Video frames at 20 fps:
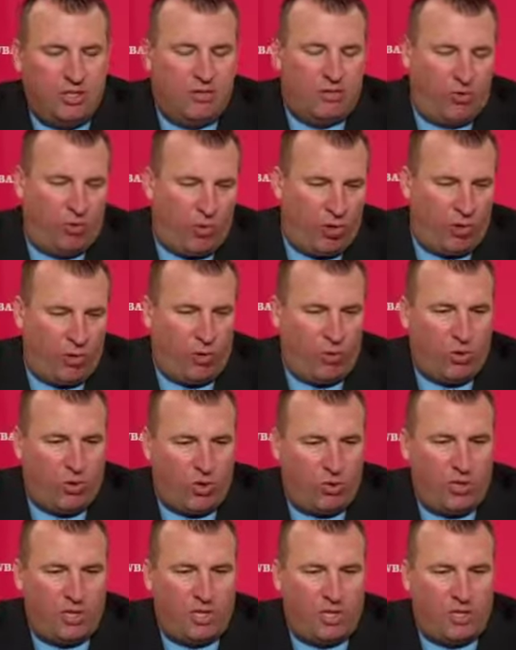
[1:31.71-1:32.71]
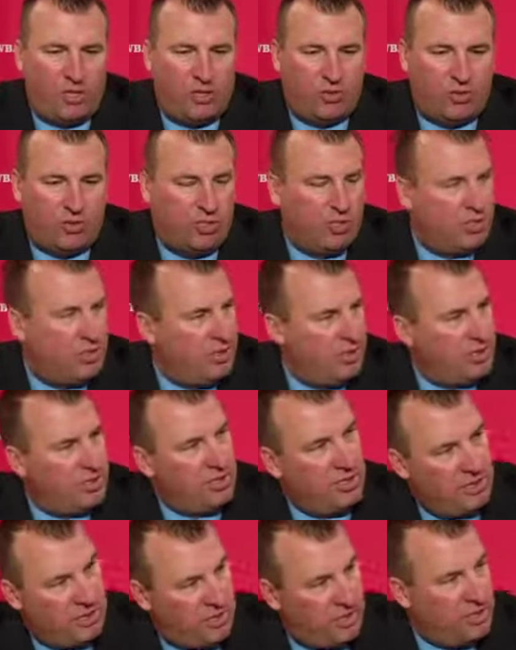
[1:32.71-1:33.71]
from where we were a week ago to, uh,
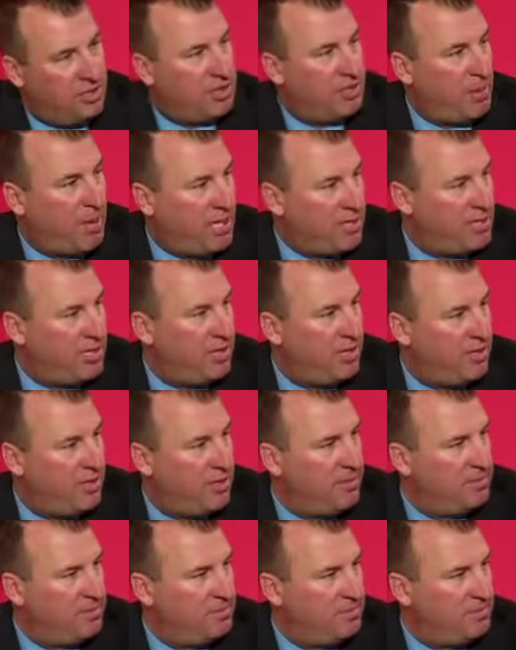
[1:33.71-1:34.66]
to, to this past Saturday.